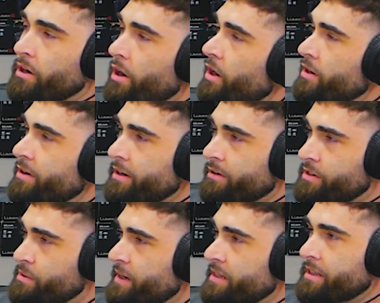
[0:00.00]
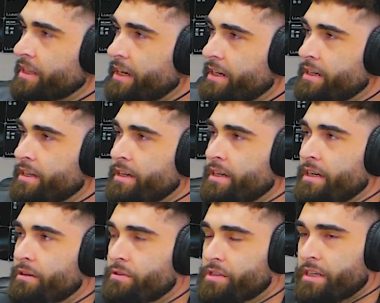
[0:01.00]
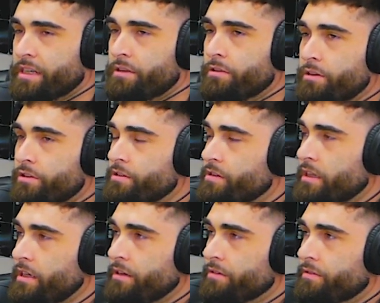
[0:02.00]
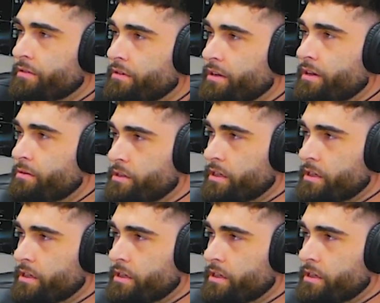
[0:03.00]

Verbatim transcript: or honoring or respecting that, it was like you could just leave. You know what I'm